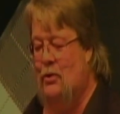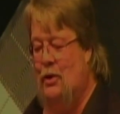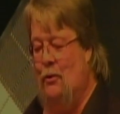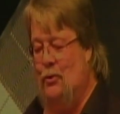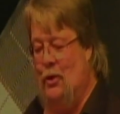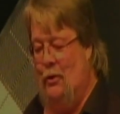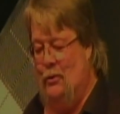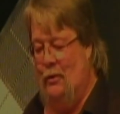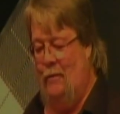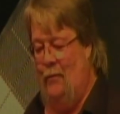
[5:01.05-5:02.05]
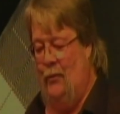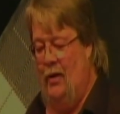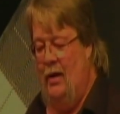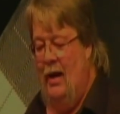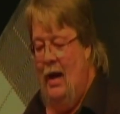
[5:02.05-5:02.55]
still chosen.
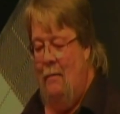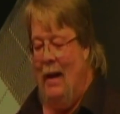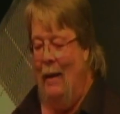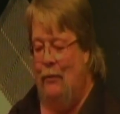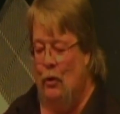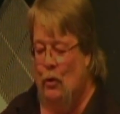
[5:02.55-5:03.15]
Matthew